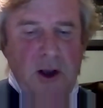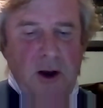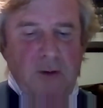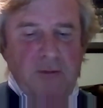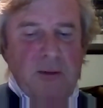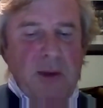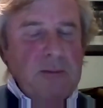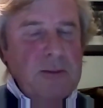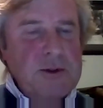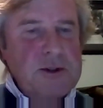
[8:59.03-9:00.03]
of the
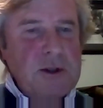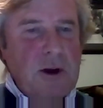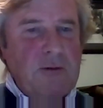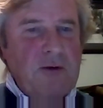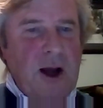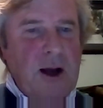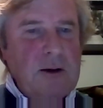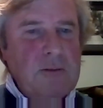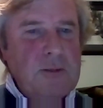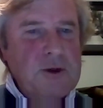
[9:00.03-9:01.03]
members of our
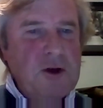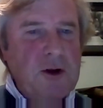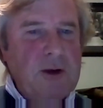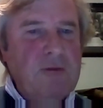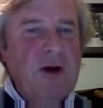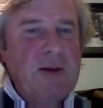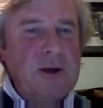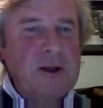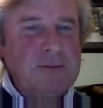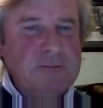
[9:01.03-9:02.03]
Masonic family.